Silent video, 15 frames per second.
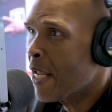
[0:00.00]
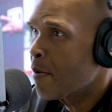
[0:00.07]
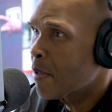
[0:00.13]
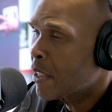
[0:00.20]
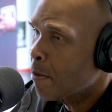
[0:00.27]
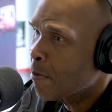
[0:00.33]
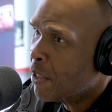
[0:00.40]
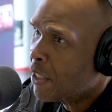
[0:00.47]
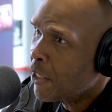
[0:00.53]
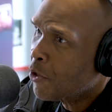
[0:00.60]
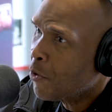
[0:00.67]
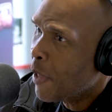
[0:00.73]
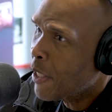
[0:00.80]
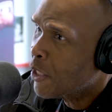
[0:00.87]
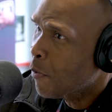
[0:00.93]
it was some
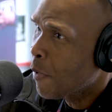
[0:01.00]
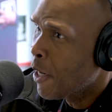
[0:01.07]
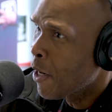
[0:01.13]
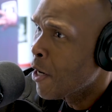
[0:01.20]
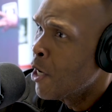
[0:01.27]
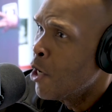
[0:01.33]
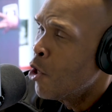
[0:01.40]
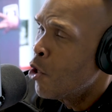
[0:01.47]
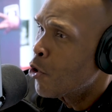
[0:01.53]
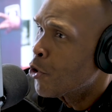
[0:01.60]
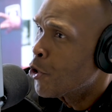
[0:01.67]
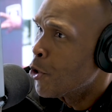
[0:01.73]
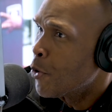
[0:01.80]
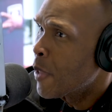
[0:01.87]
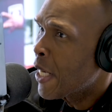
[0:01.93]
situation where
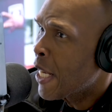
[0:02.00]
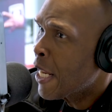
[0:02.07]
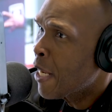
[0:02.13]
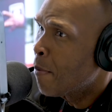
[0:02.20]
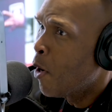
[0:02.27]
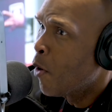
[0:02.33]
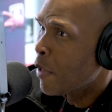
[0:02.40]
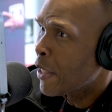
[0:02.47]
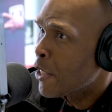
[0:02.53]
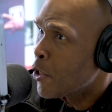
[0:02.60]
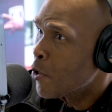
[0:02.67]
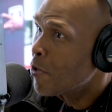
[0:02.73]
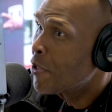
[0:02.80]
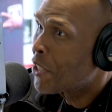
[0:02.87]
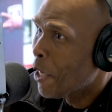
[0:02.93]
you and him only
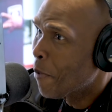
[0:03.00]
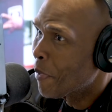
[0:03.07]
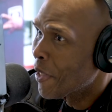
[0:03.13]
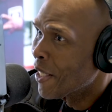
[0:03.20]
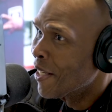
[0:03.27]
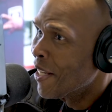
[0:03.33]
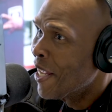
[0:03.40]
knew something,